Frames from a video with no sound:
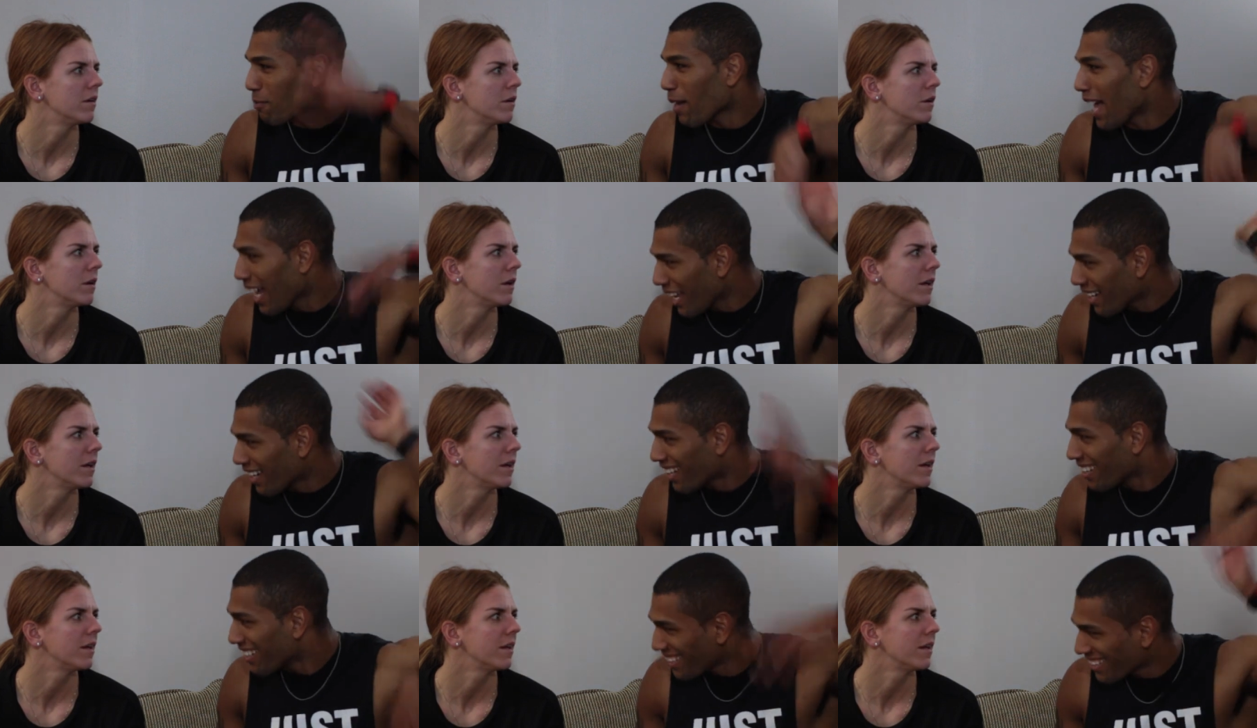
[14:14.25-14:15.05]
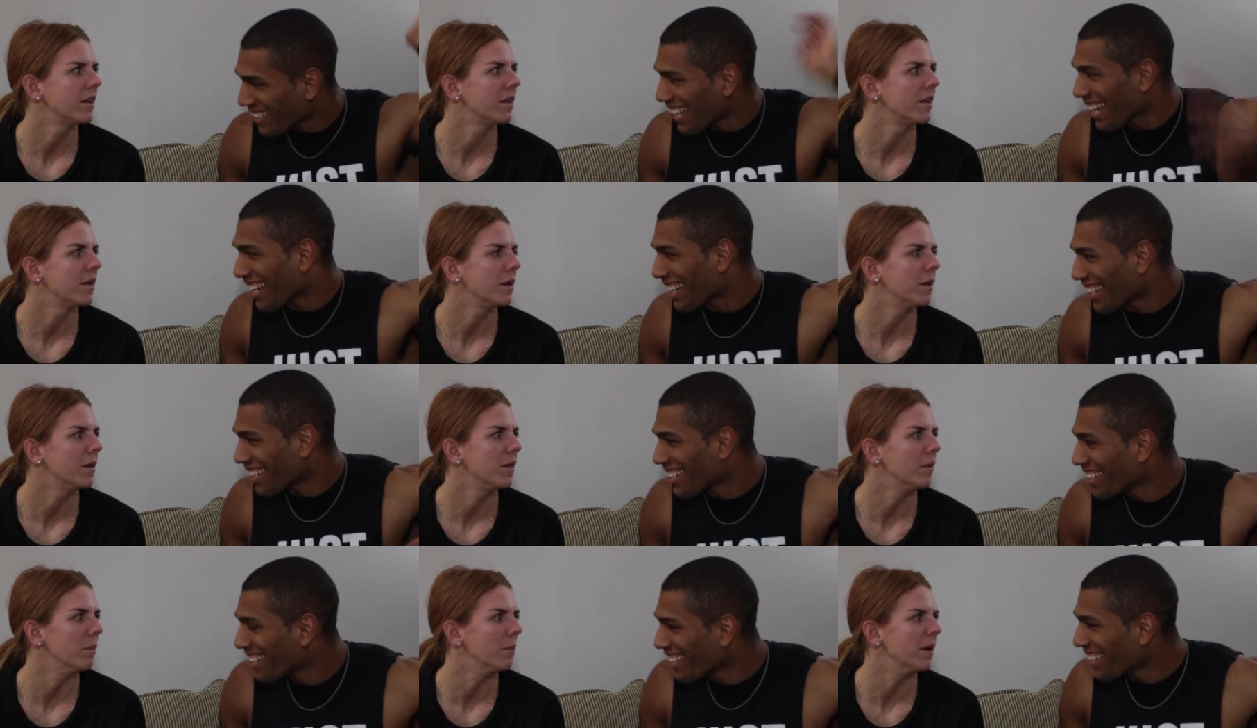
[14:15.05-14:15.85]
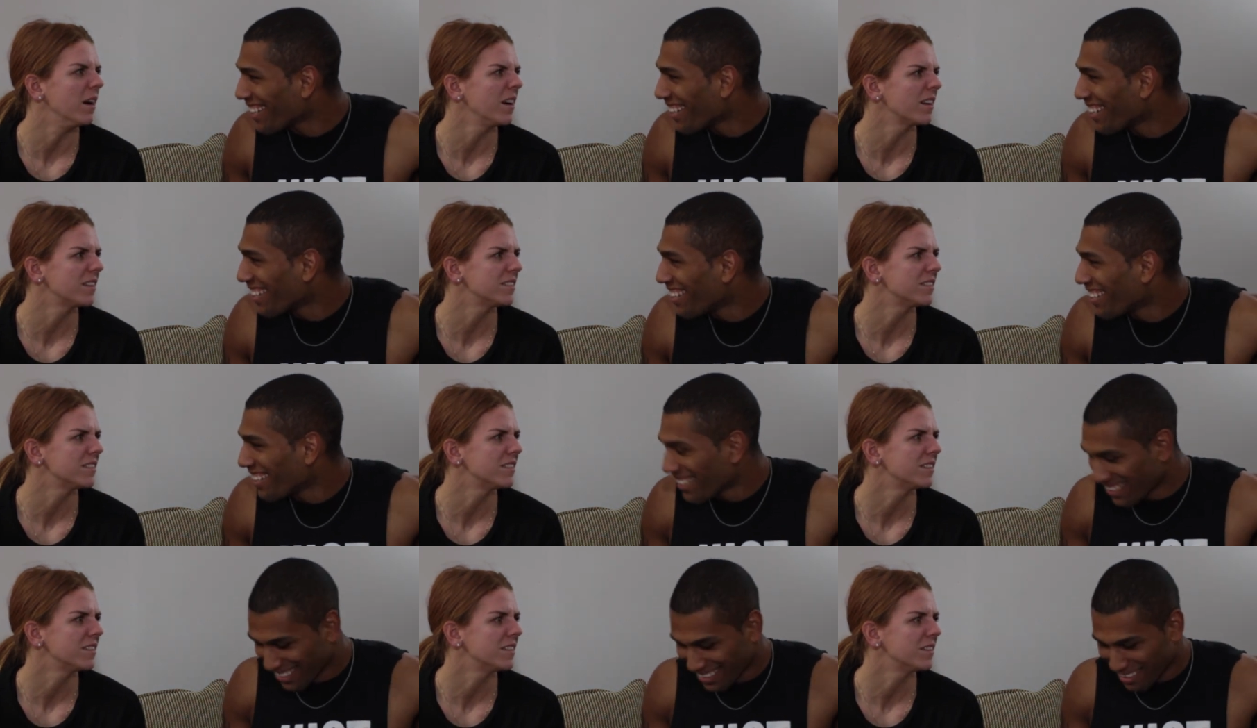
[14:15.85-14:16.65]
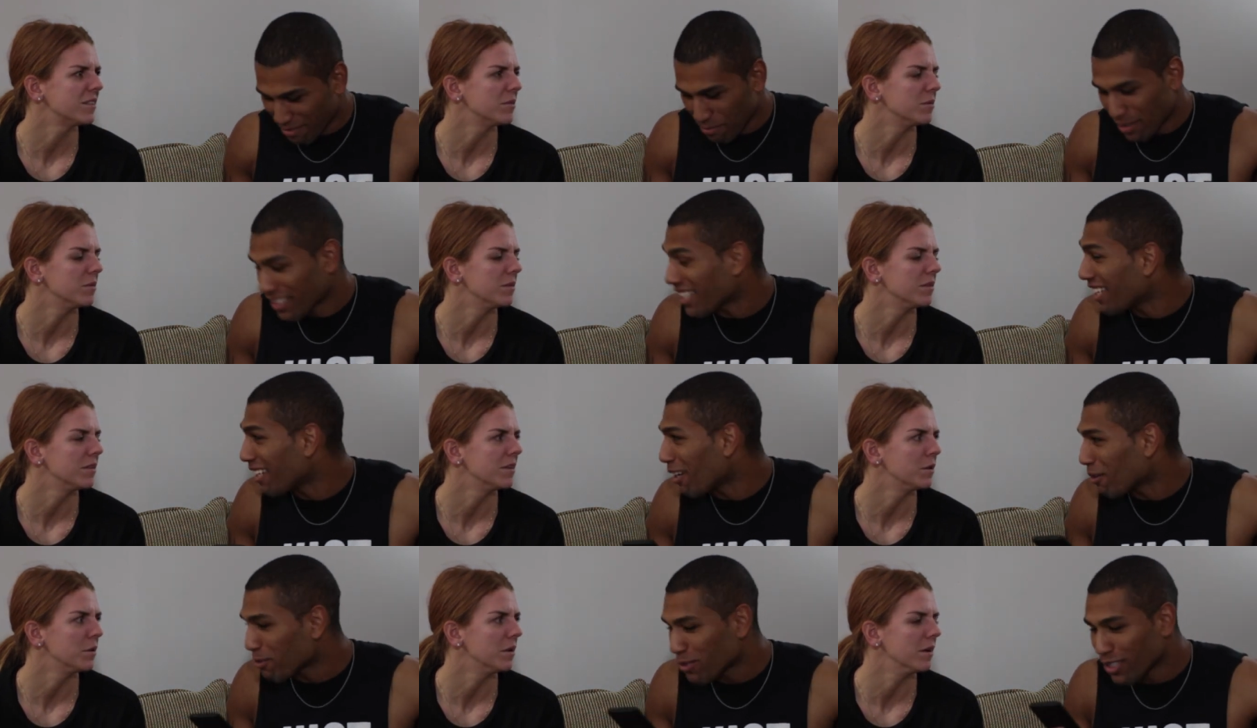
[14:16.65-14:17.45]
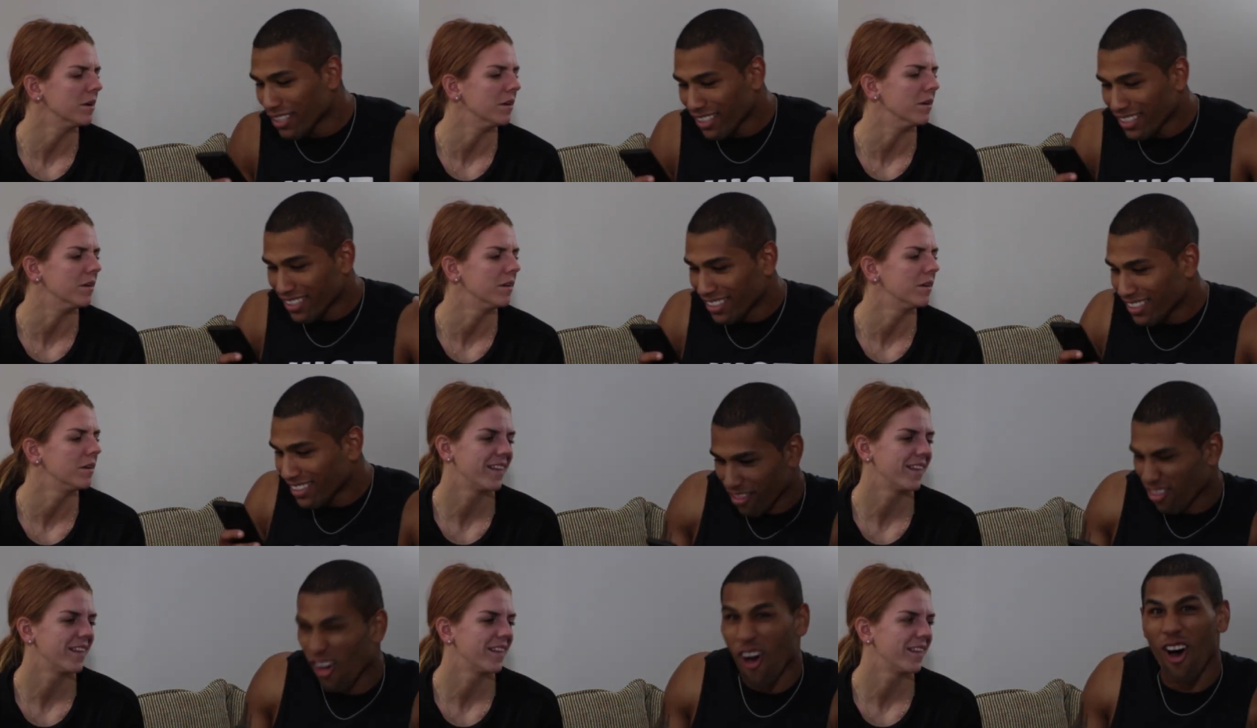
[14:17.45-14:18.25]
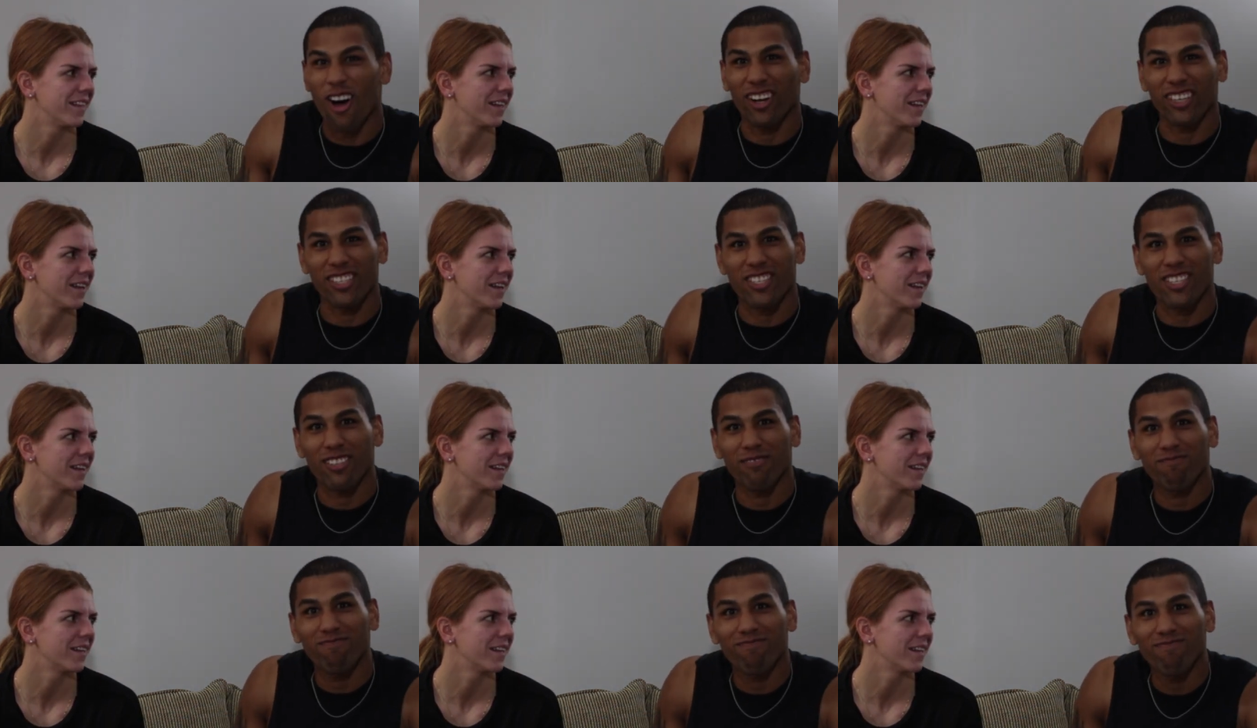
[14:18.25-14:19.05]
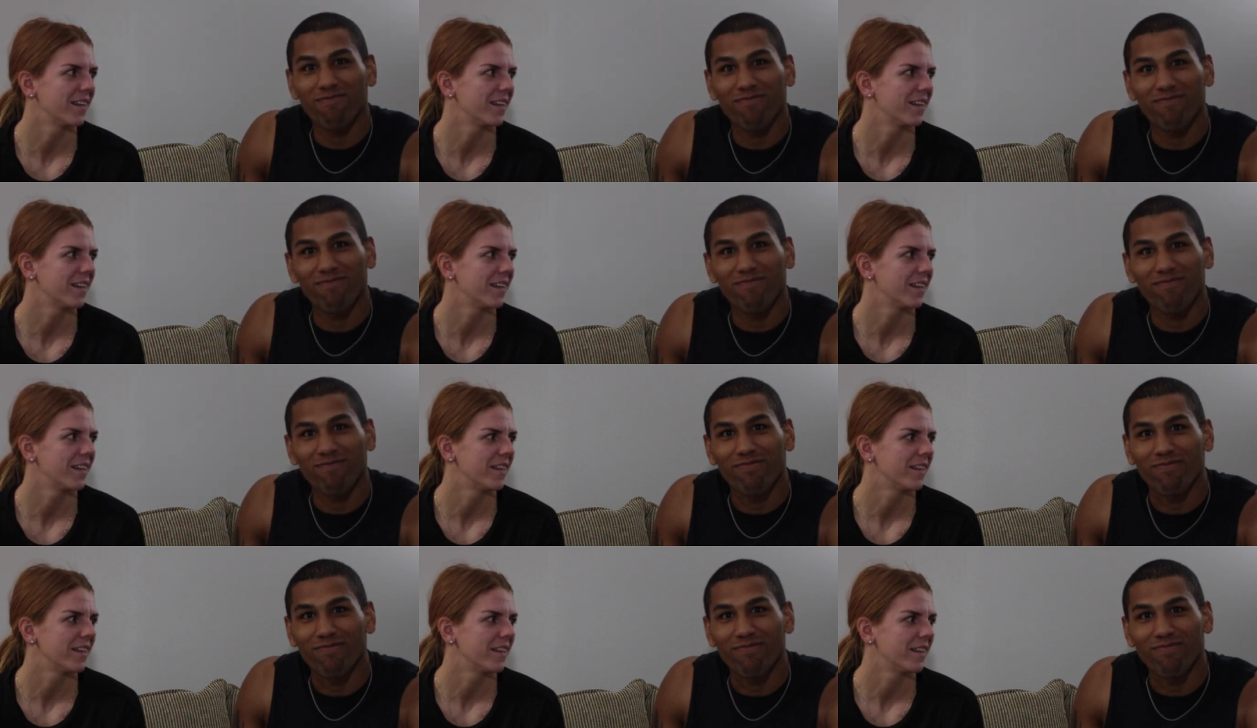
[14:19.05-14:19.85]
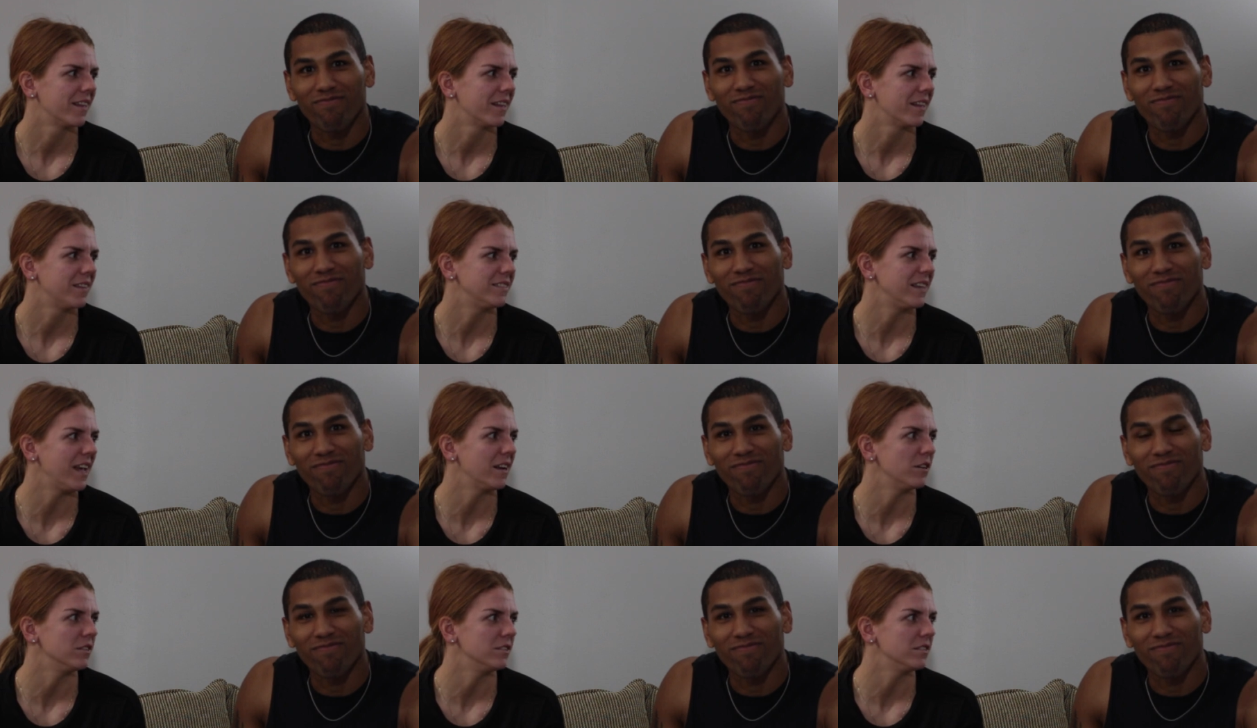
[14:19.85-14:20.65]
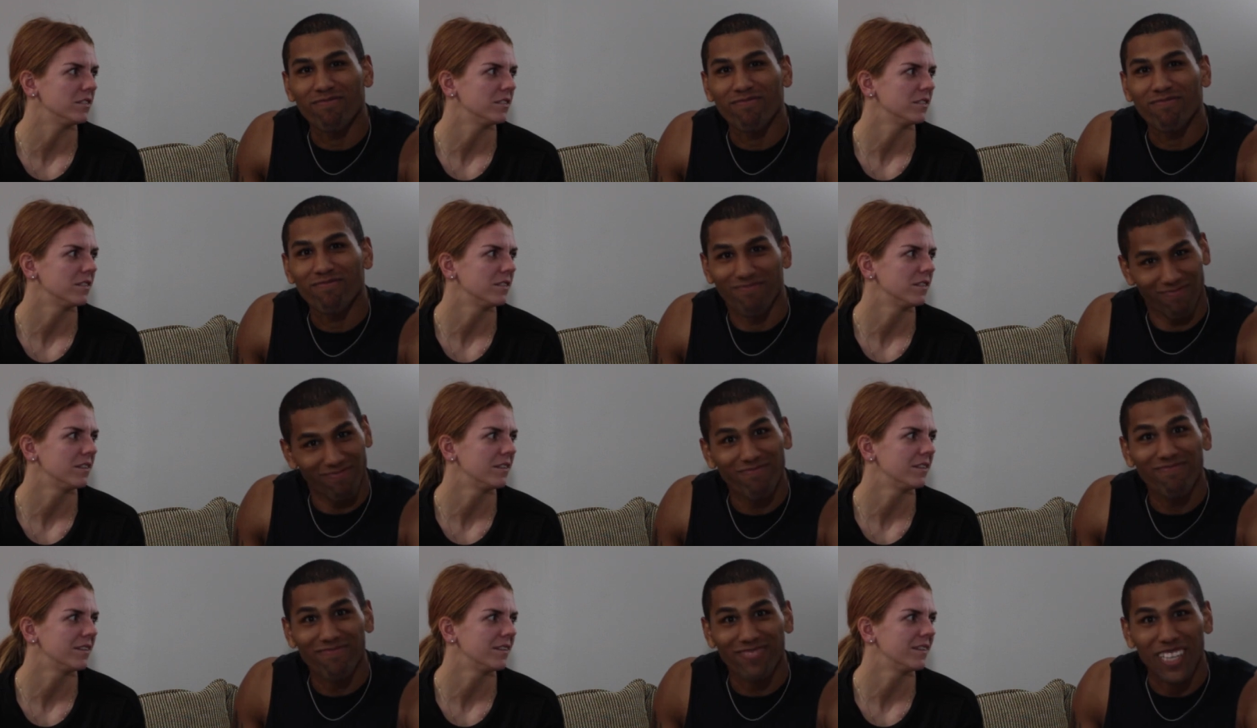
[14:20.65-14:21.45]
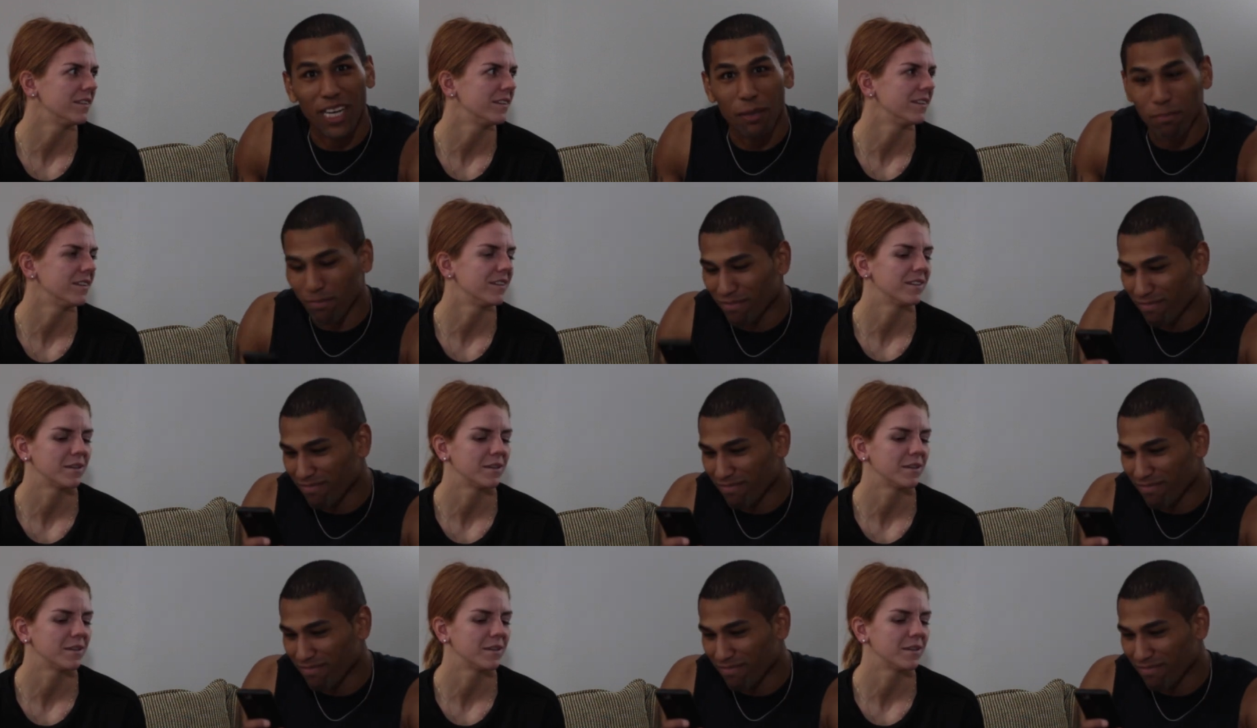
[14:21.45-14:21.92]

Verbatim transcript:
Speaker 1: are bad today. The bugs? Mosquitoes. Oh. Thongs.
Speaker 2: Sandals. Yep.